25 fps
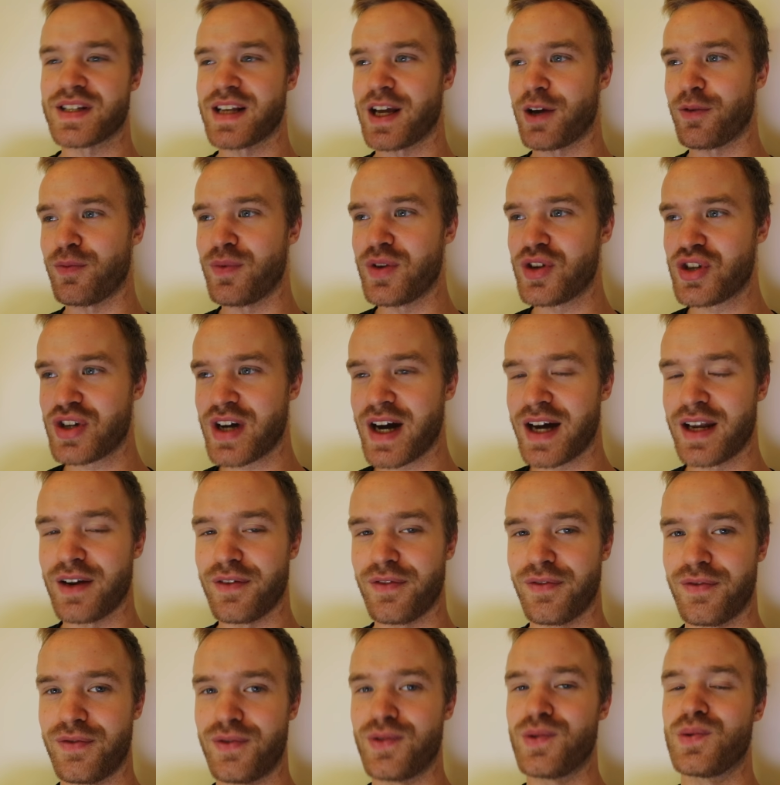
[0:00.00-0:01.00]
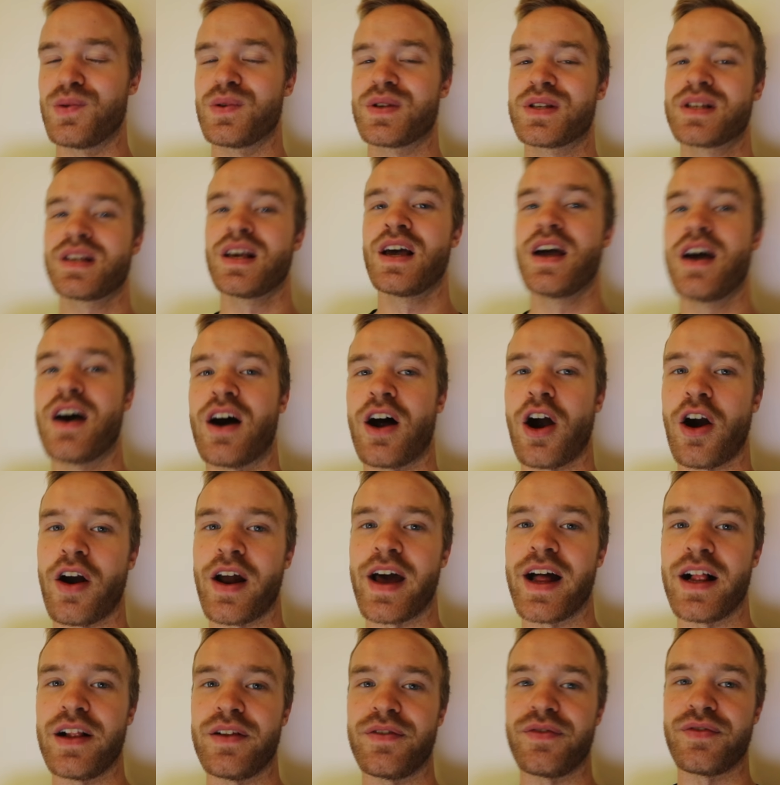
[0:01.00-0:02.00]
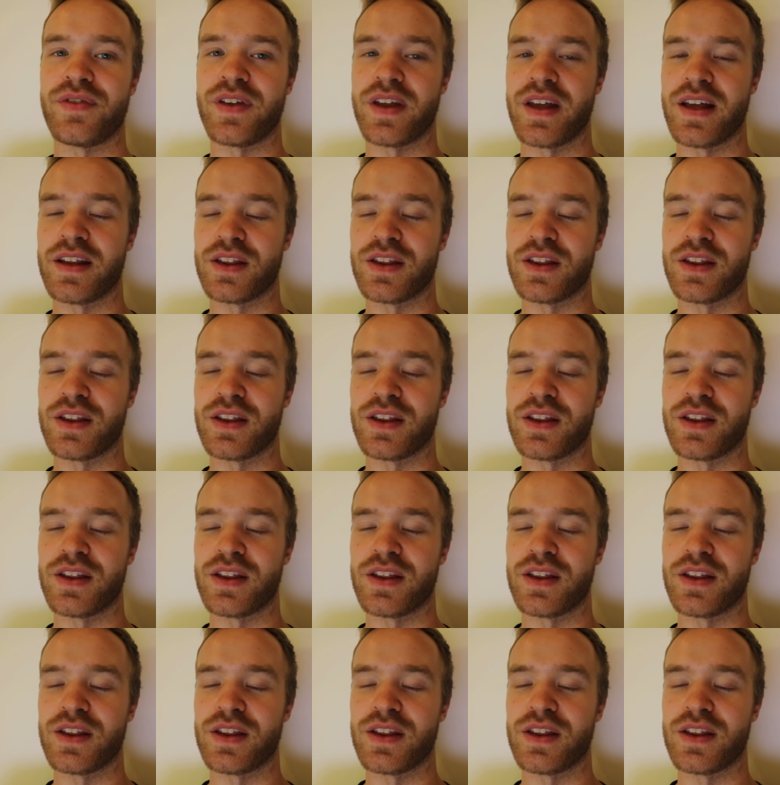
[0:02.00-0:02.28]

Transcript: like which kind of fruits are healthy.